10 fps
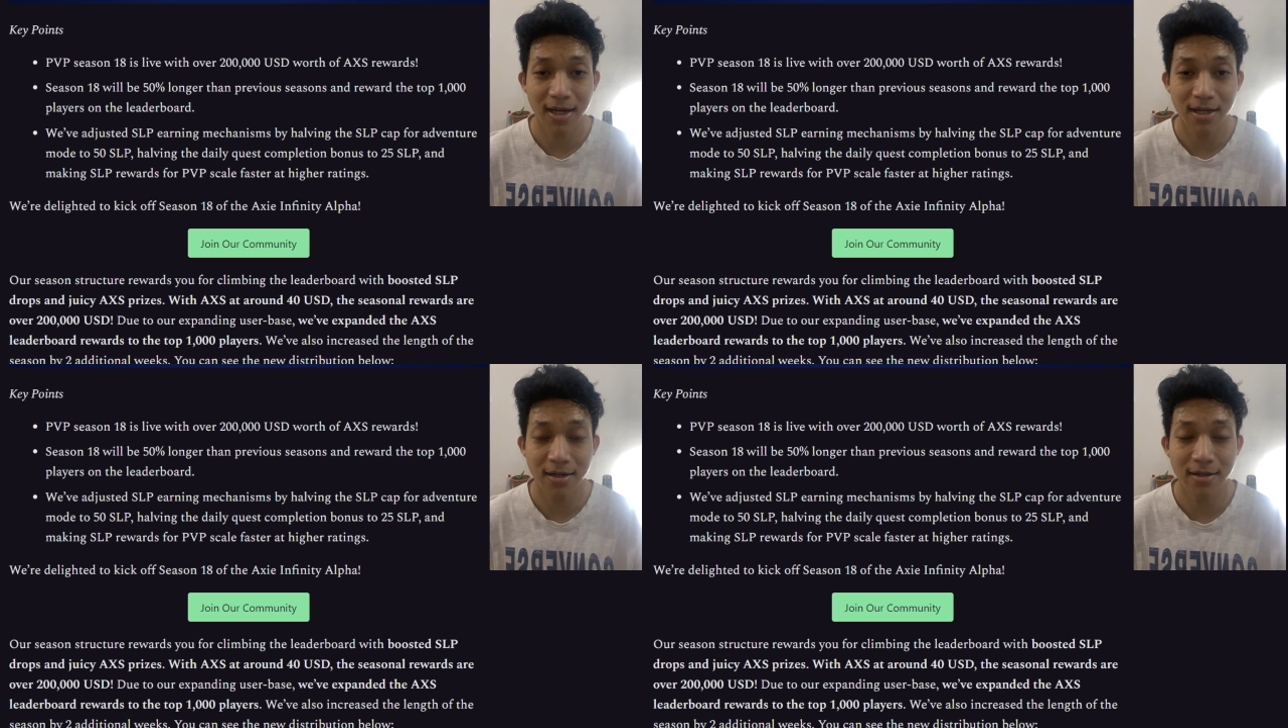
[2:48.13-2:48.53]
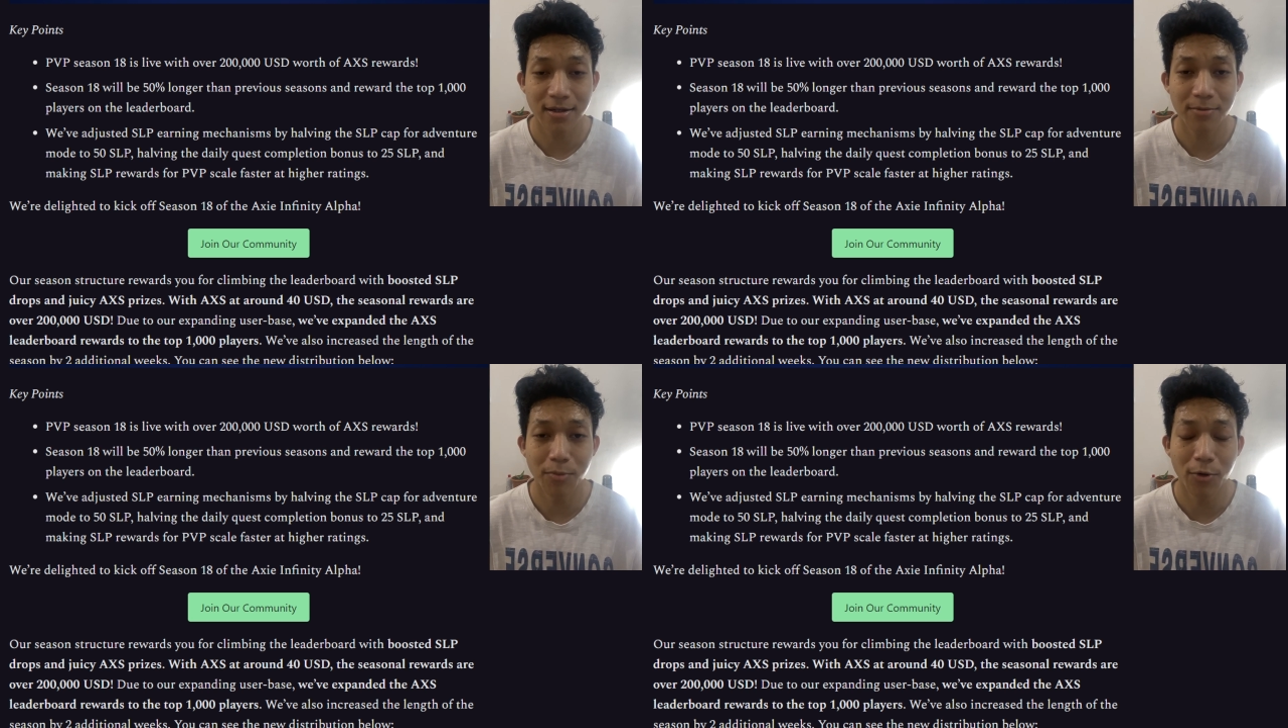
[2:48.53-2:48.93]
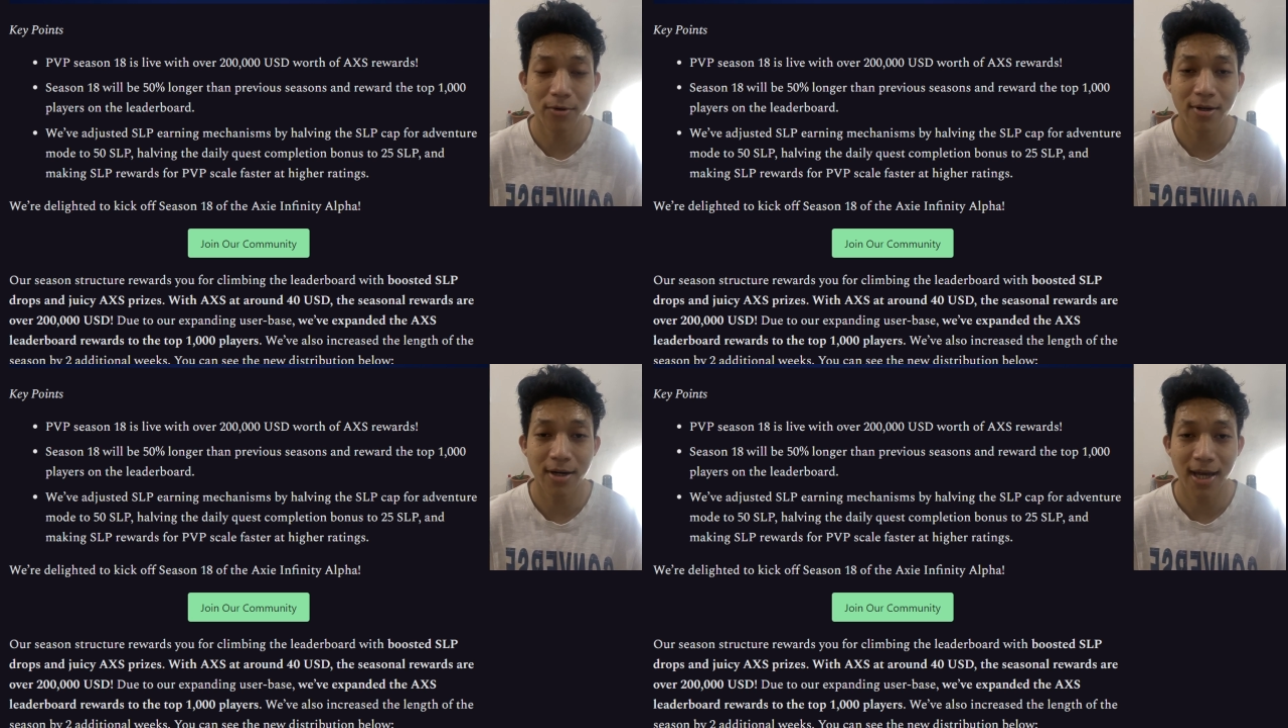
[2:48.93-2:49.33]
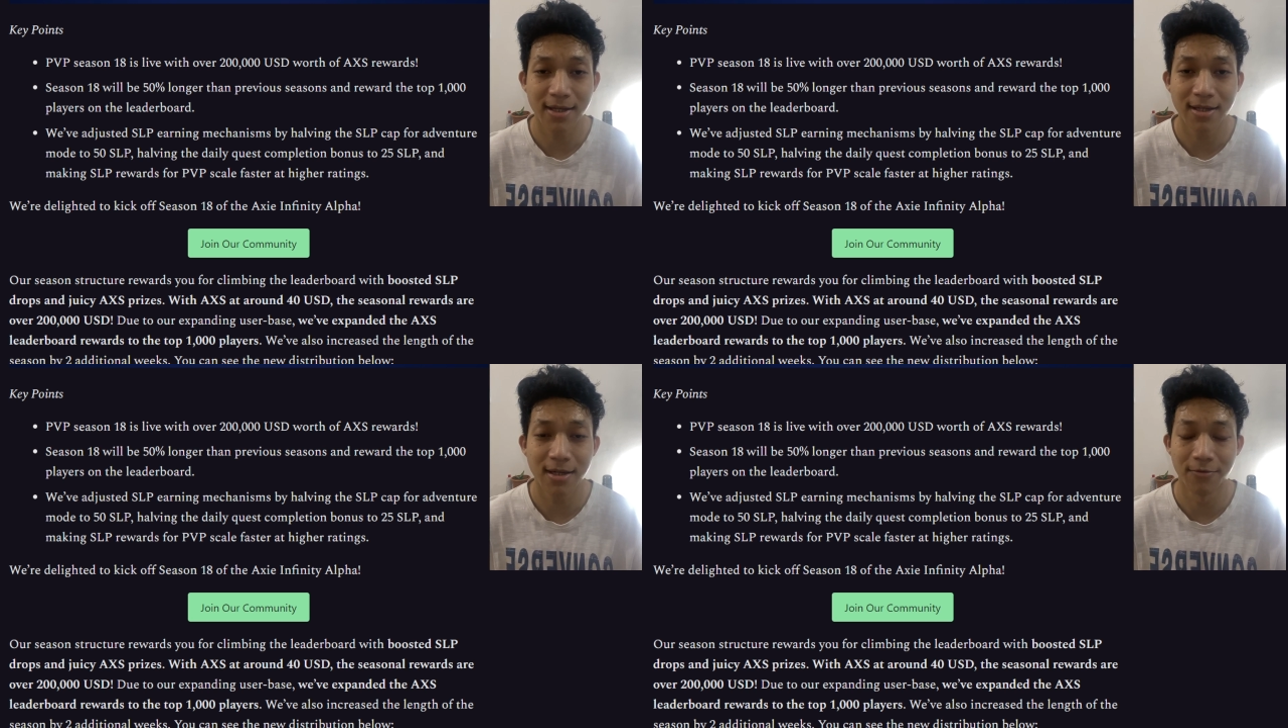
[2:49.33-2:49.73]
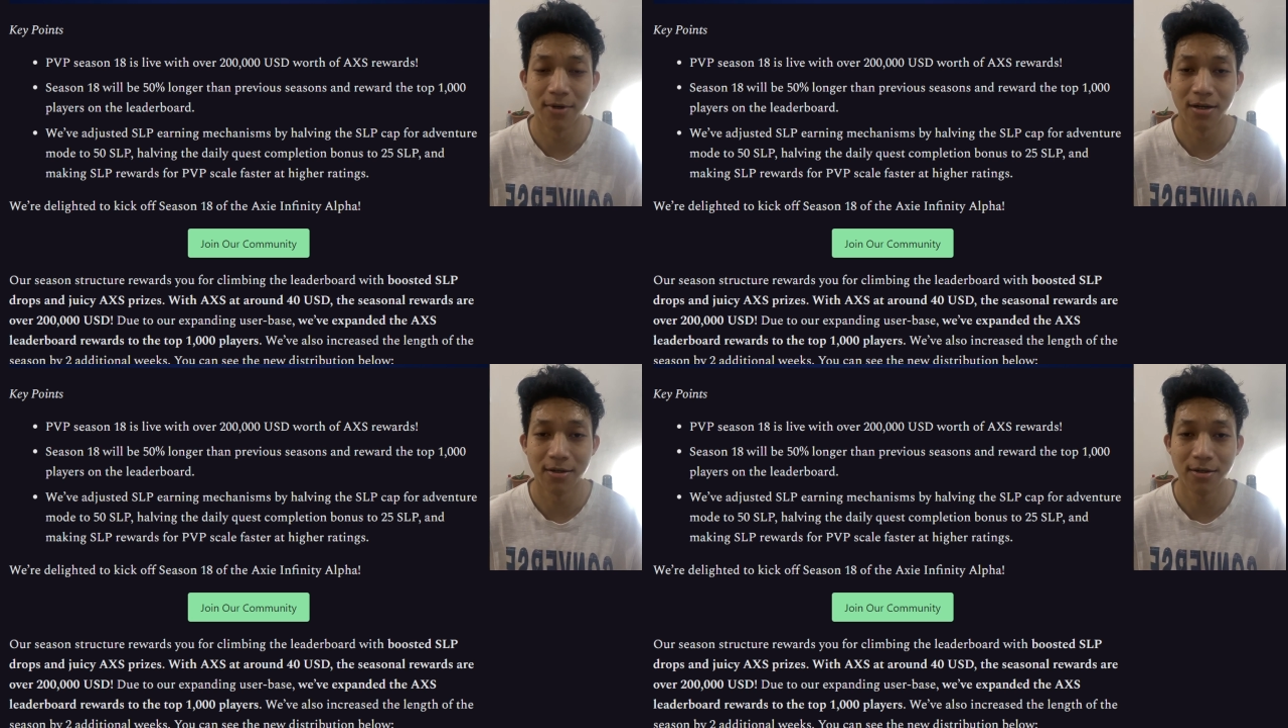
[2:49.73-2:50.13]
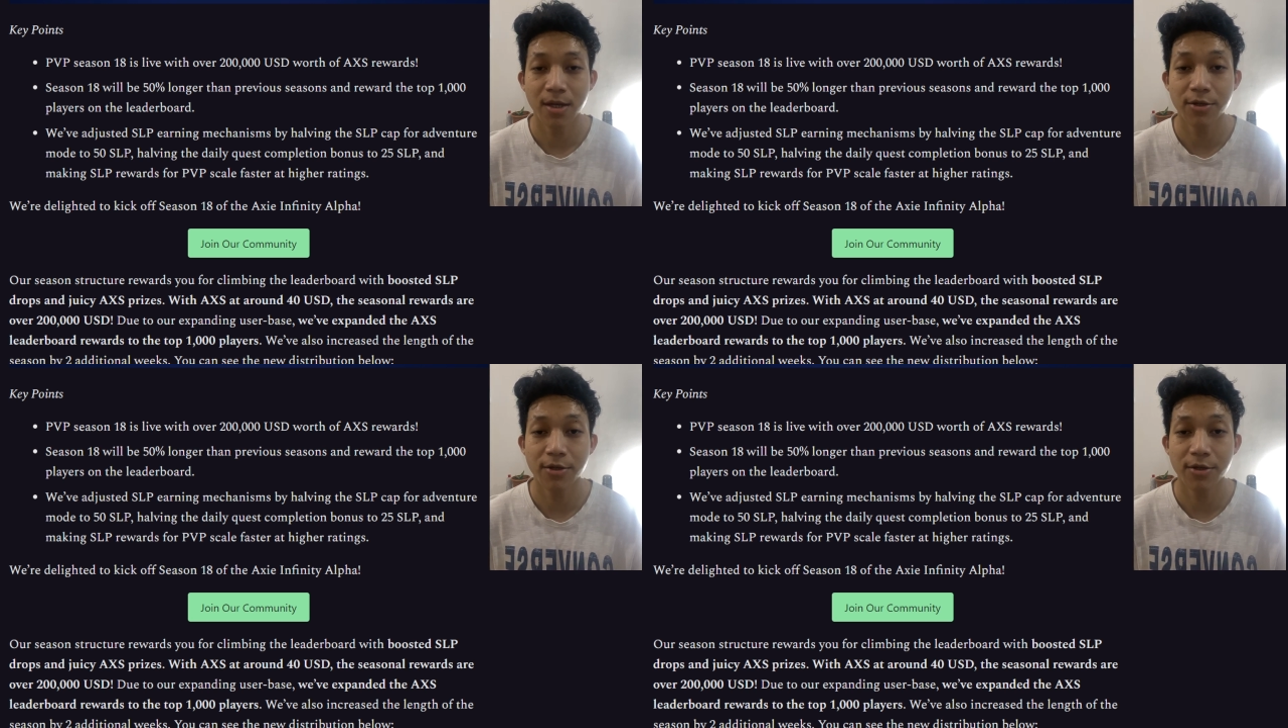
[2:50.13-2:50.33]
and earn more Axie rewards.